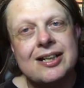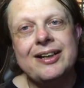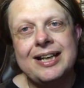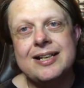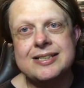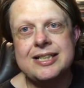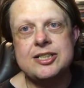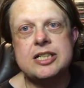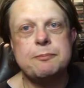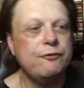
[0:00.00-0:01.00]
started letting us in
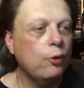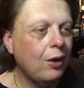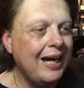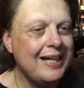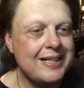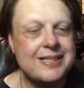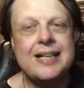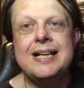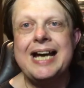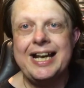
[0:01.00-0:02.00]
just before 8,
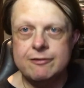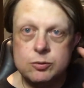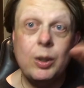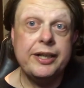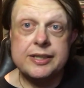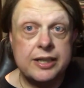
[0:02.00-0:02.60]
and it was one at a